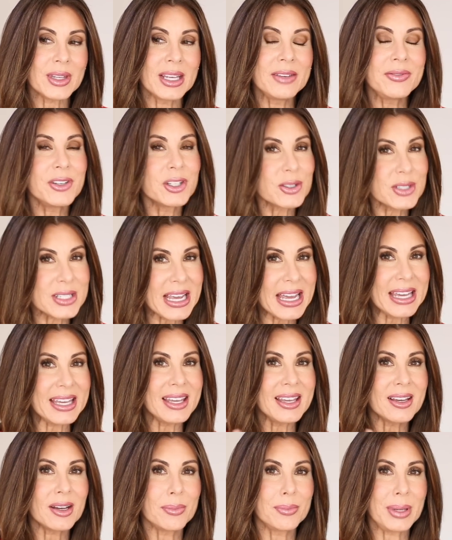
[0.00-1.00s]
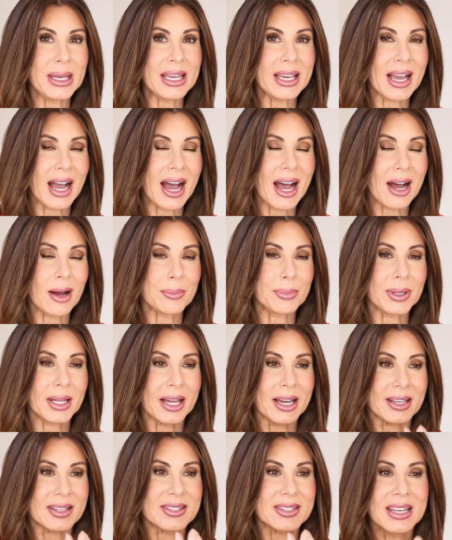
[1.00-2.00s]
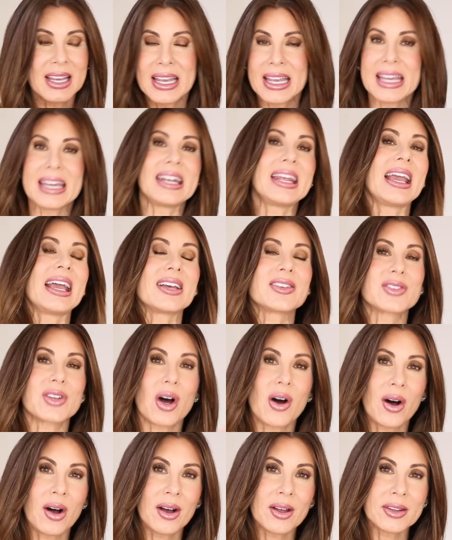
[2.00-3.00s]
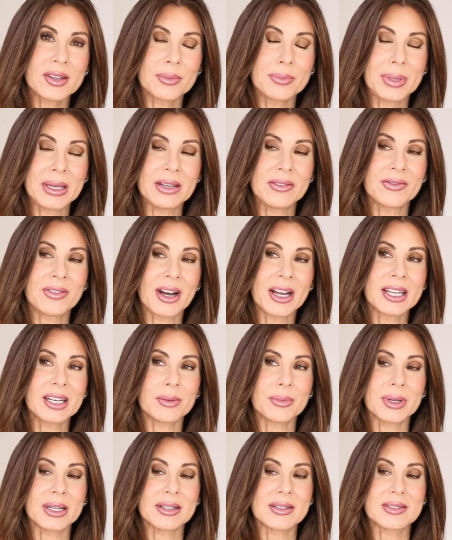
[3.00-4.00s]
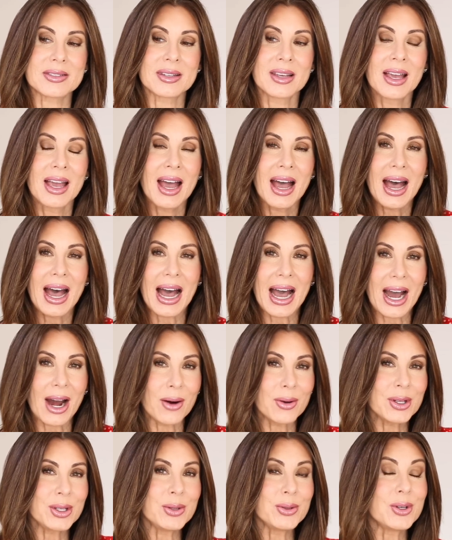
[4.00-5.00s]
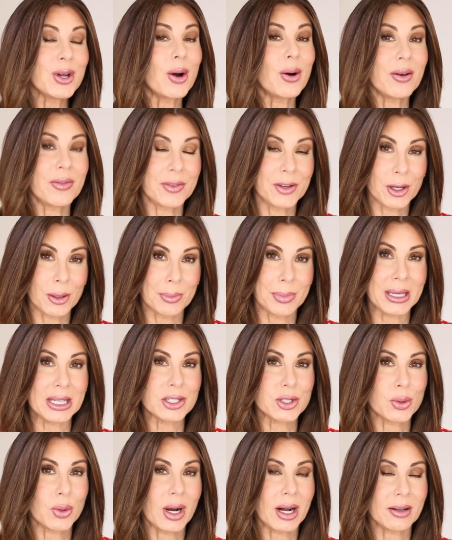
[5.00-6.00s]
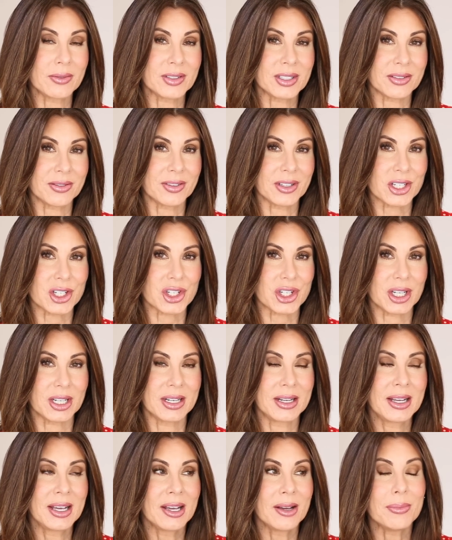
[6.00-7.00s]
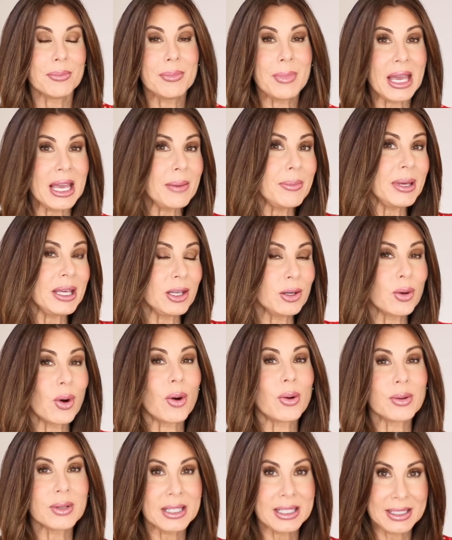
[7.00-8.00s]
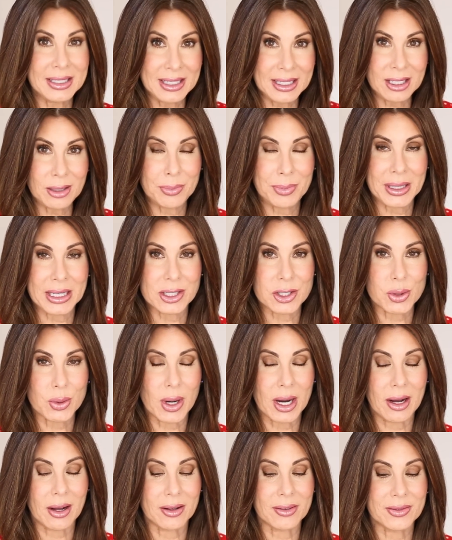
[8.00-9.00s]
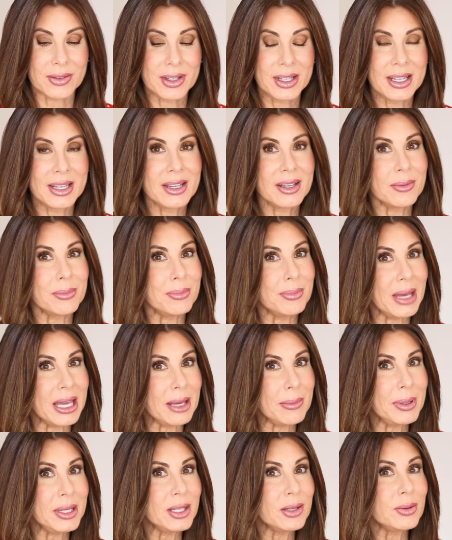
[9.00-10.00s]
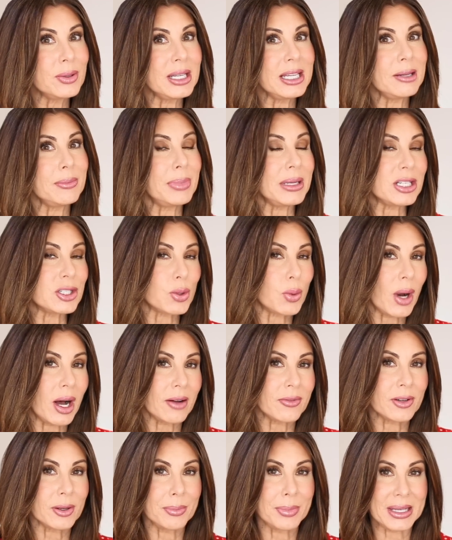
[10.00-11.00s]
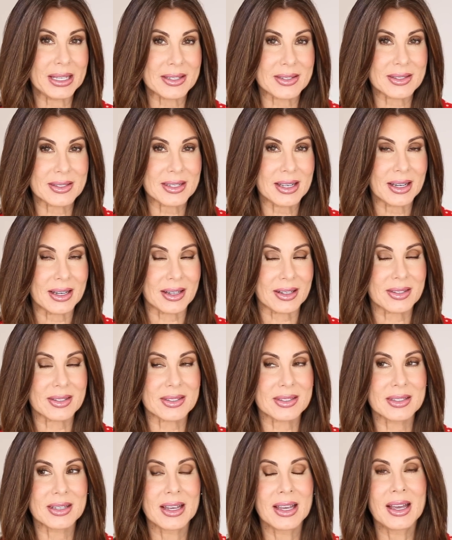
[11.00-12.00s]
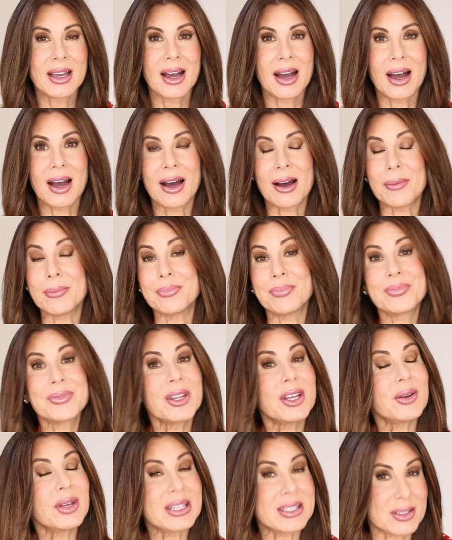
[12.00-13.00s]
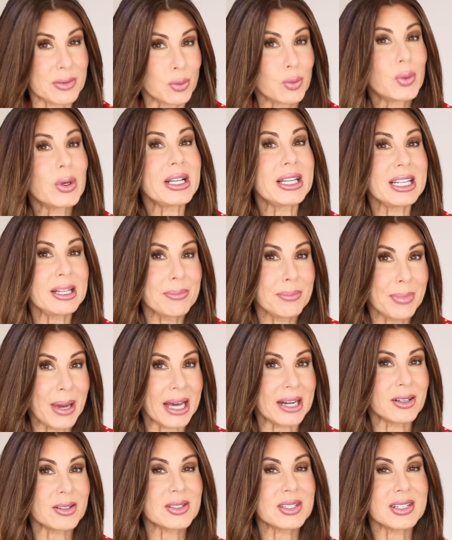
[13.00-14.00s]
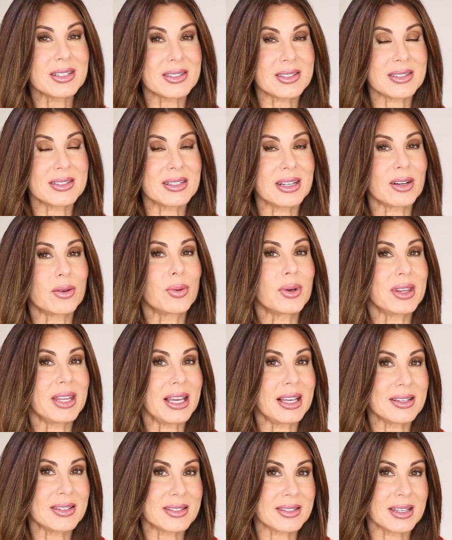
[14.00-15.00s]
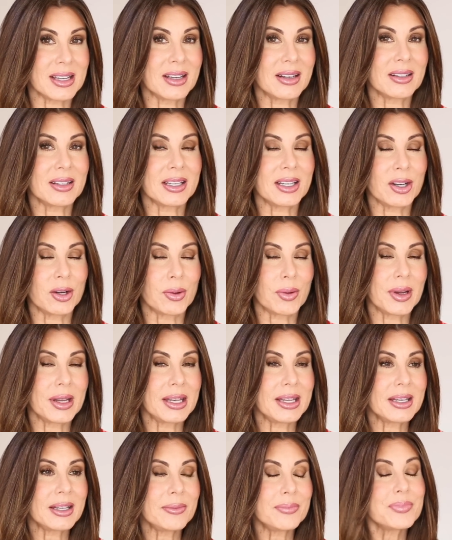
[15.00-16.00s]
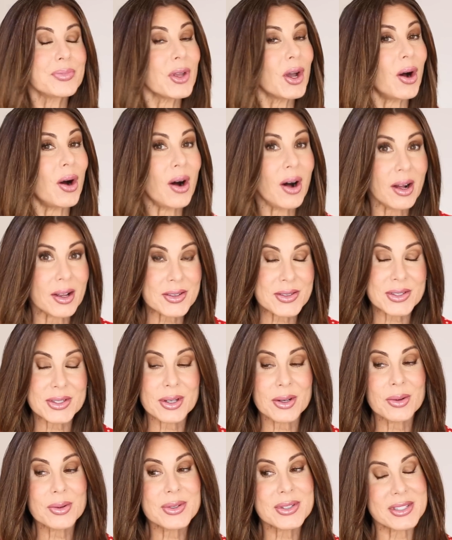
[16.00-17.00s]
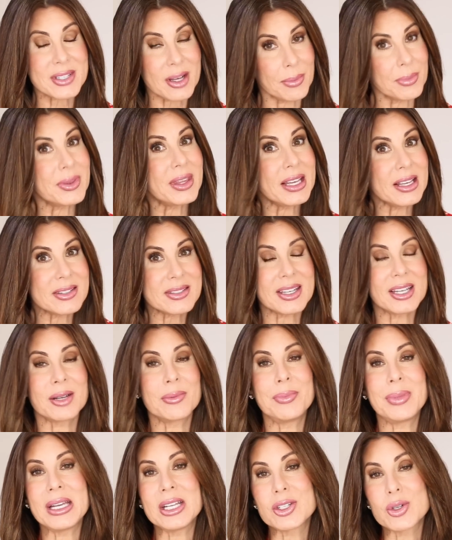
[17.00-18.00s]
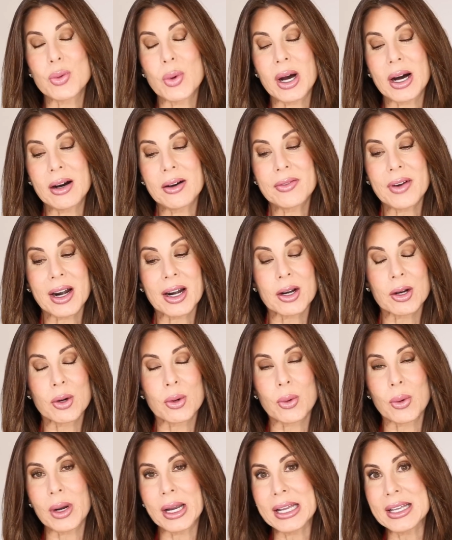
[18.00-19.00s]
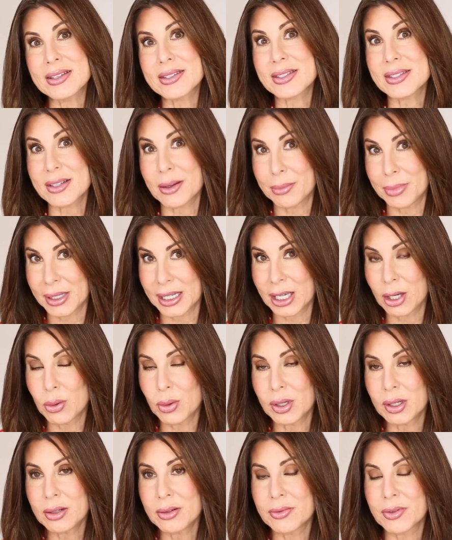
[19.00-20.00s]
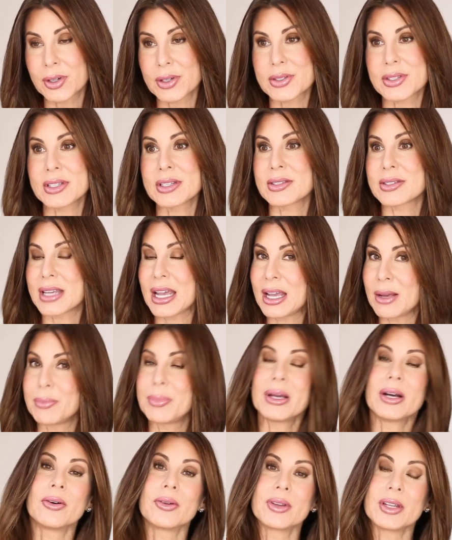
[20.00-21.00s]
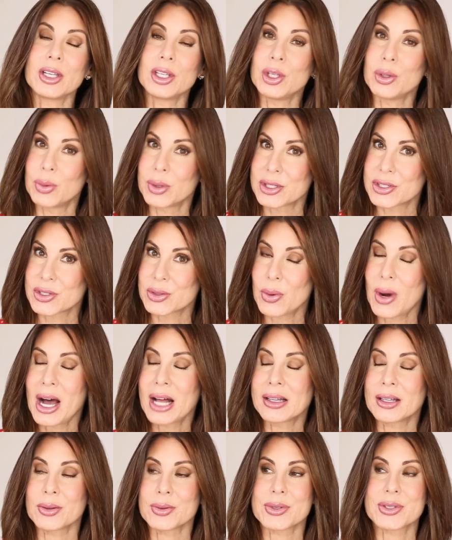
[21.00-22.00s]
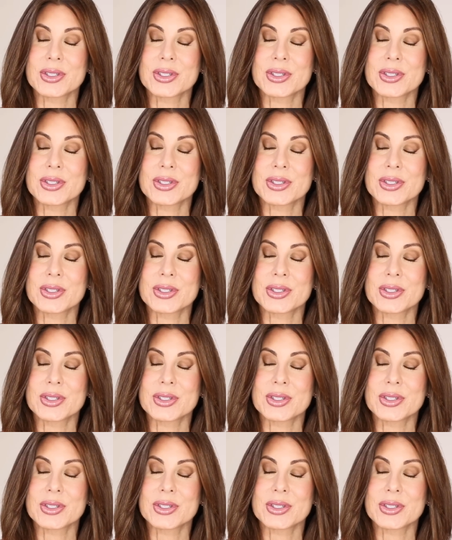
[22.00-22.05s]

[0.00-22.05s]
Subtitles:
If you're taking a B complex and it has all the B vitamins, how do you know if you're B12 deficient? Maybe you only need B12. Maybe you need B12 and B6. It's really better to stick with a single ingredient. Also, some things like B12 are great sublingual versus a pill that you would swallow.